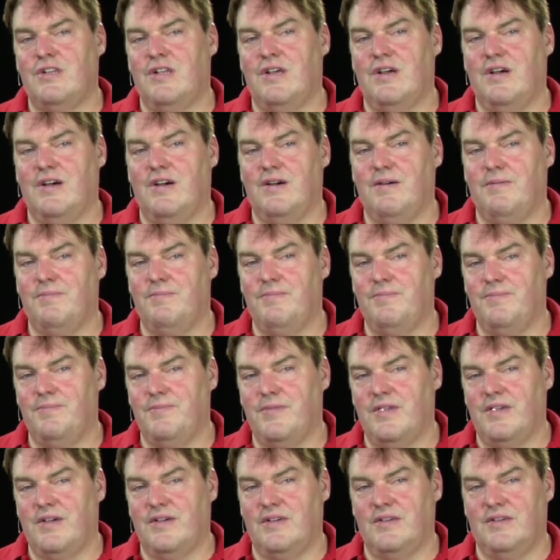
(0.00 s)

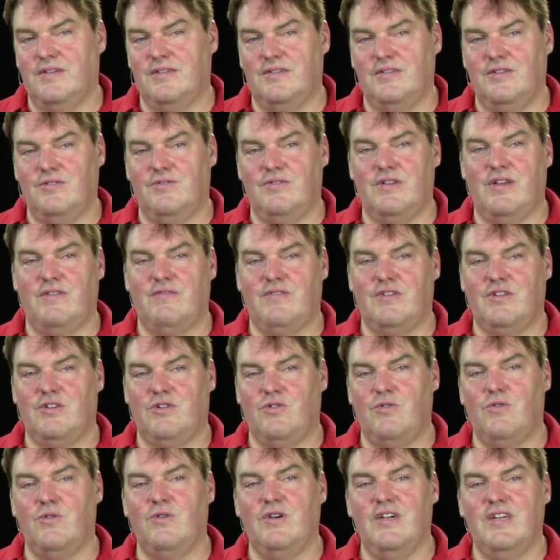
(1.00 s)
You never
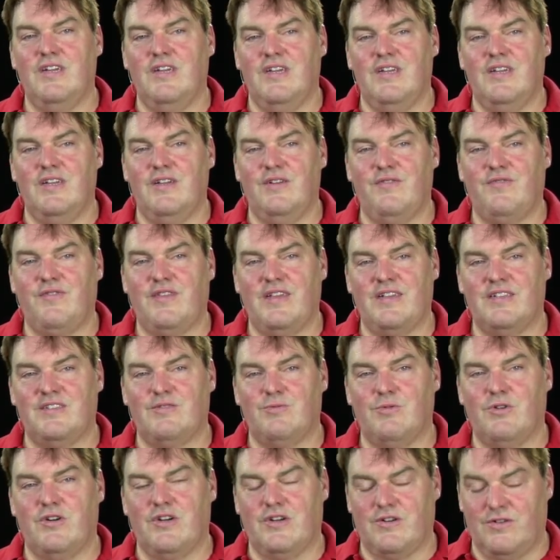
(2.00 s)
know if things
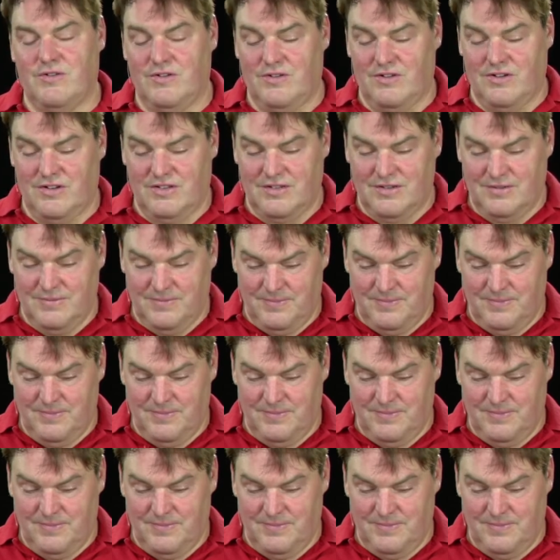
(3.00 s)
work or not.